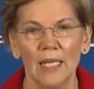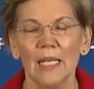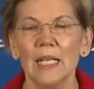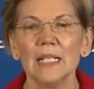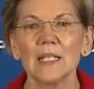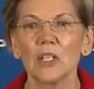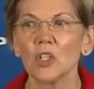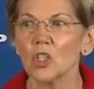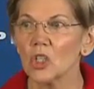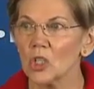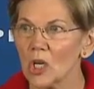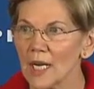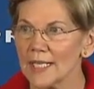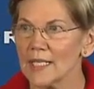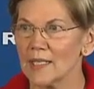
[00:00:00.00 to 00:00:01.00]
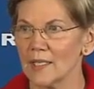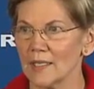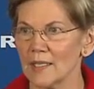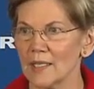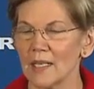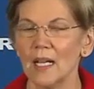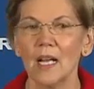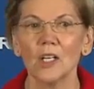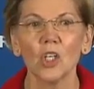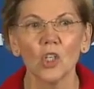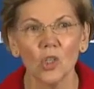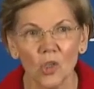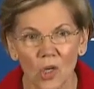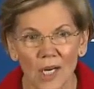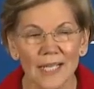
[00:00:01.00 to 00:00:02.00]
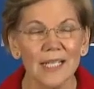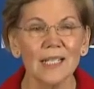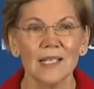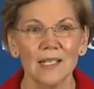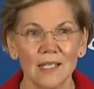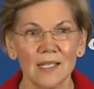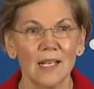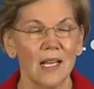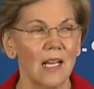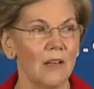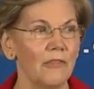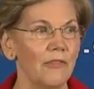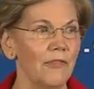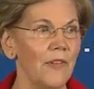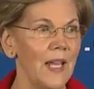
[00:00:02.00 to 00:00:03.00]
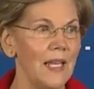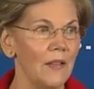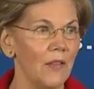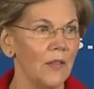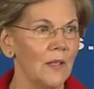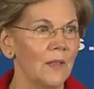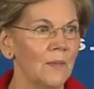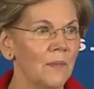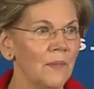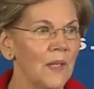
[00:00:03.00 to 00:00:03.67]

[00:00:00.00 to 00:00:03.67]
It is a crisis of faith.